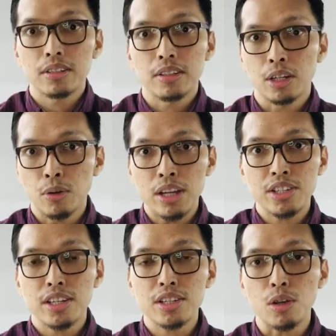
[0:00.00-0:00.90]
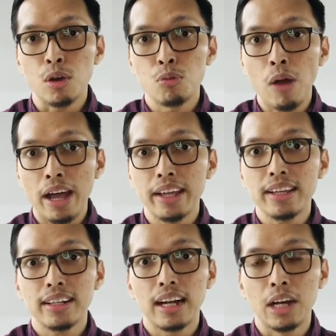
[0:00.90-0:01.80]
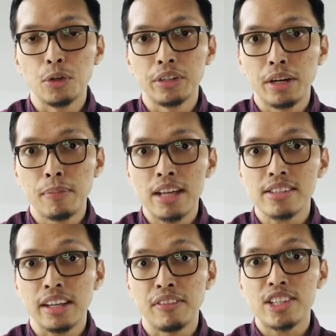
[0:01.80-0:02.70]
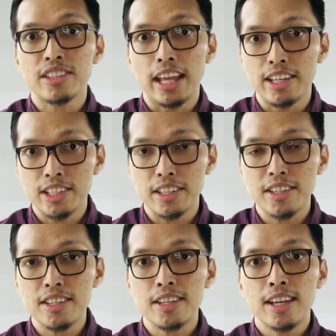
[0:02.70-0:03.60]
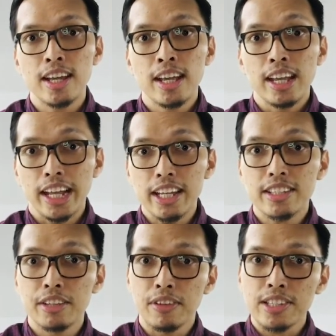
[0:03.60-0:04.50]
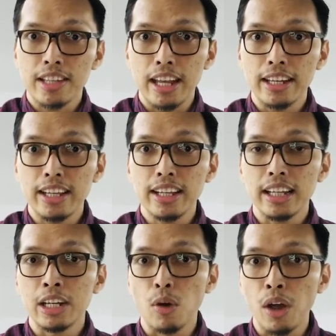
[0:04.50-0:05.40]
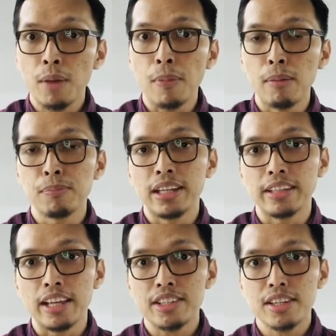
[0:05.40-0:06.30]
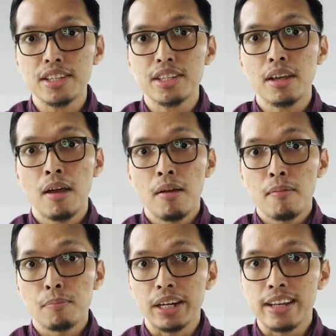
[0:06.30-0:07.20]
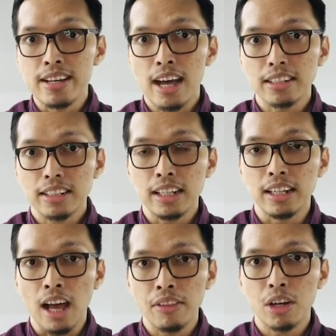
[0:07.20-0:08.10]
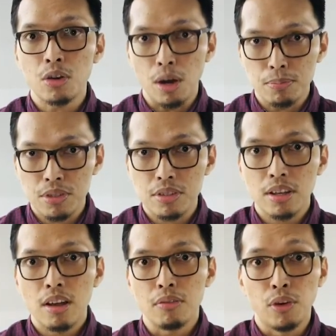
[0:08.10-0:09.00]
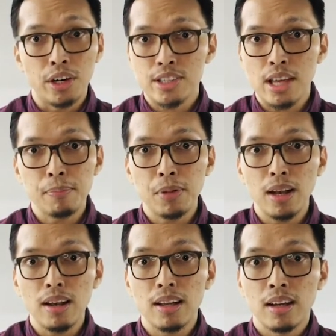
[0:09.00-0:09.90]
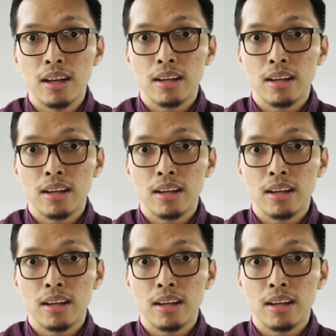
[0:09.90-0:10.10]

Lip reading: The questions on why Ganoderma's infestations is devastating in oil palm plantations but not in other crops, for example,